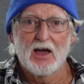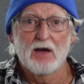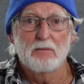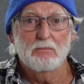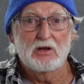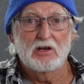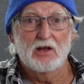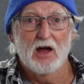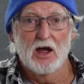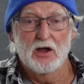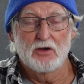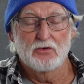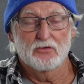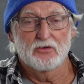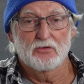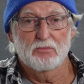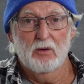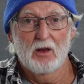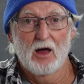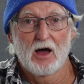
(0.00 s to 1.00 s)
can be
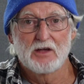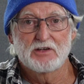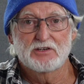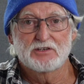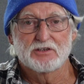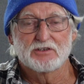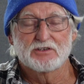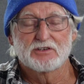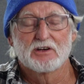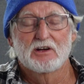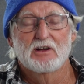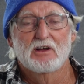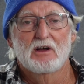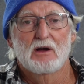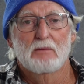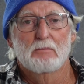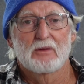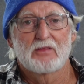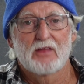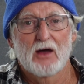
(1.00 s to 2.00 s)
dangerous places
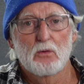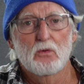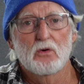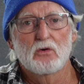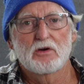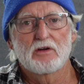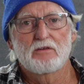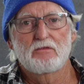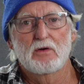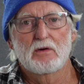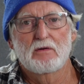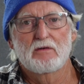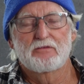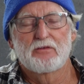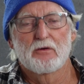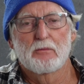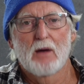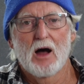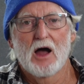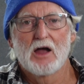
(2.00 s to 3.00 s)
but they will give you
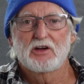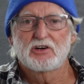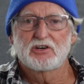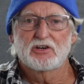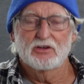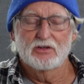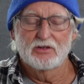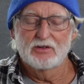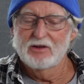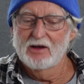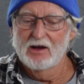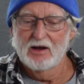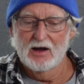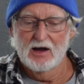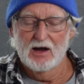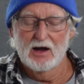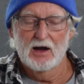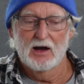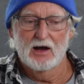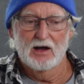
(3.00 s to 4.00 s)
information
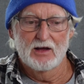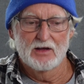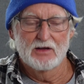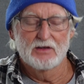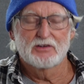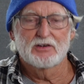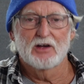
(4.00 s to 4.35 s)
uh,